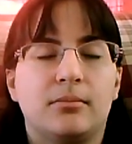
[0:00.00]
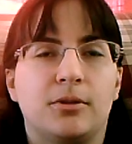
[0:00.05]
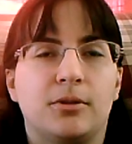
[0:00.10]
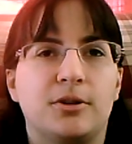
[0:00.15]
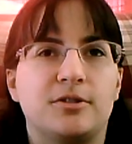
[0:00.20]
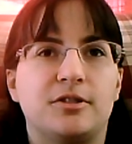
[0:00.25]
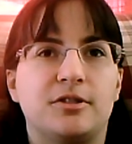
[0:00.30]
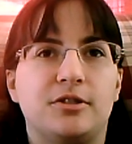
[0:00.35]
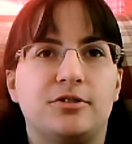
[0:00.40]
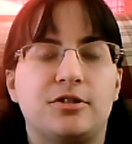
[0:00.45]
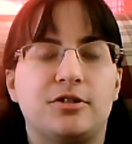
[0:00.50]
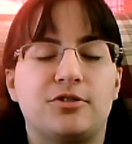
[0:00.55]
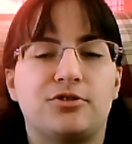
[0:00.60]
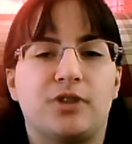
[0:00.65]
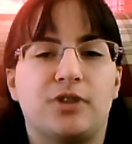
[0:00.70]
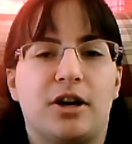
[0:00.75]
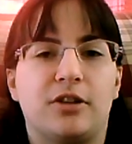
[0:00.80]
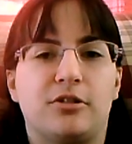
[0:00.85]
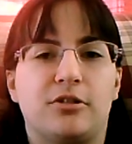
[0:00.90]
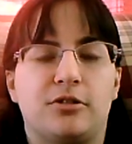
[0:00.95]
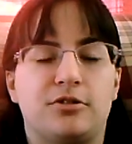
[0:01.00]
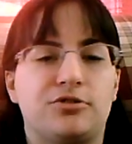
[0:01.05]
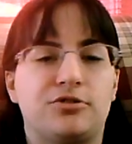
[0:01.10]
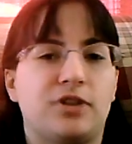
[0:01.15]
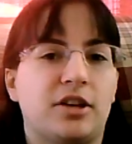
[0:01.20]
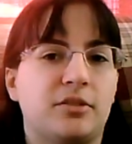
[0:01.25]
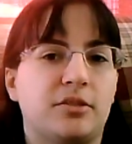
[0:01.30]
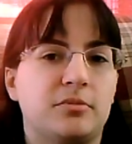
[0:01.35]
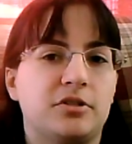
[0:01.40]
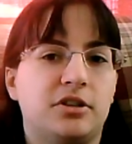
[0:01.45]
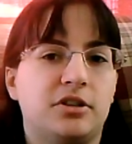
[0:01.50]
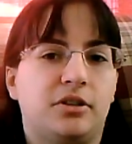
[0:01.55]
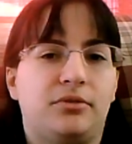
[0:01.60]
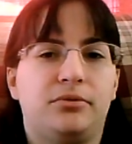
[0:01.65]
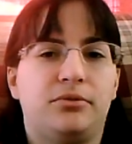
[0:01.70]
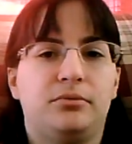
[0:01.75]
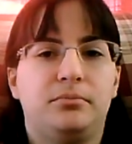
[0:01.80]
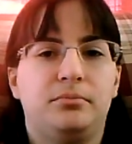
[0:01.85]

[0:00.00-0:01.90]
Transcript: person just trying to distract himself.